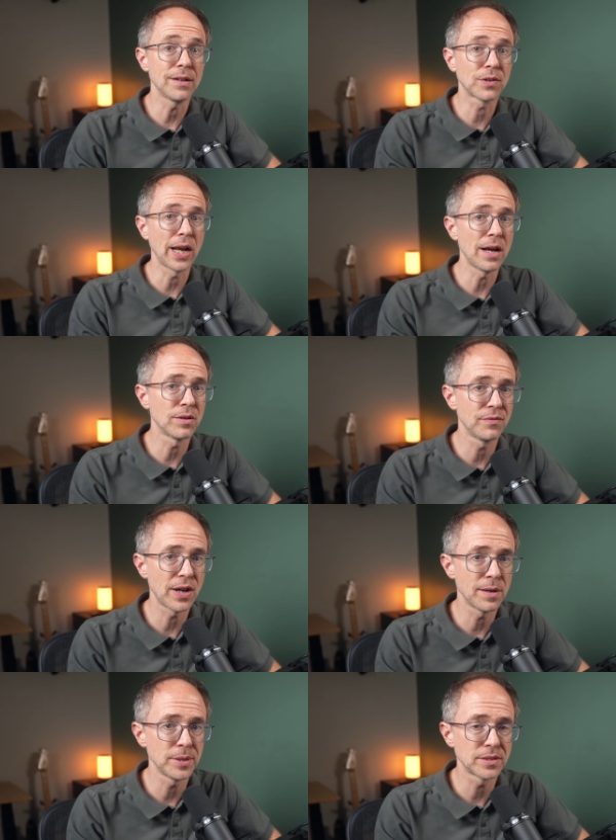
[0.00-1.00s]
of cloud
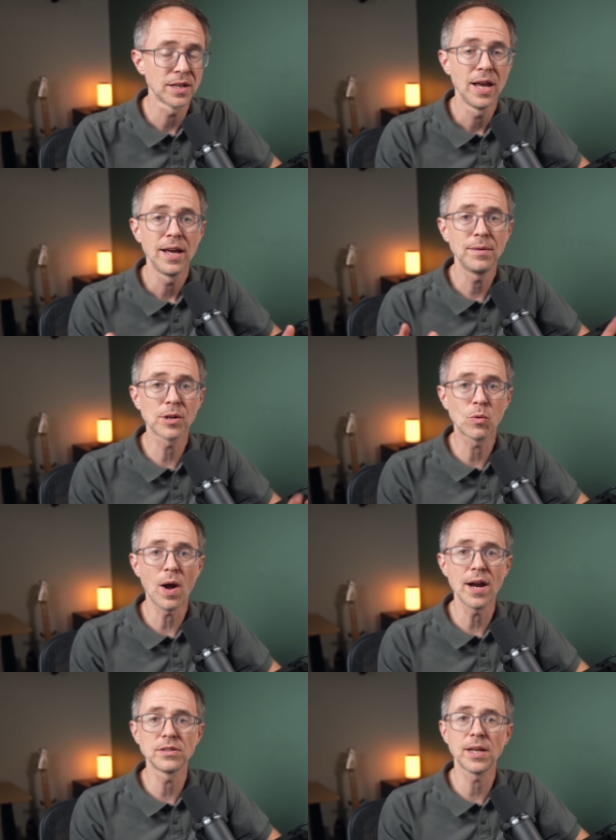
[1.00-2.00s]
environments, it
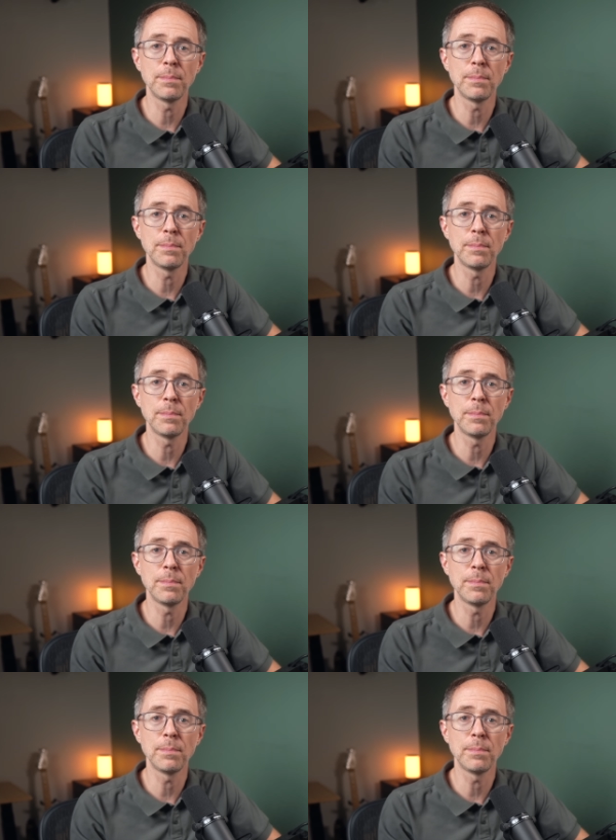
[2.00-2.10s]
requires a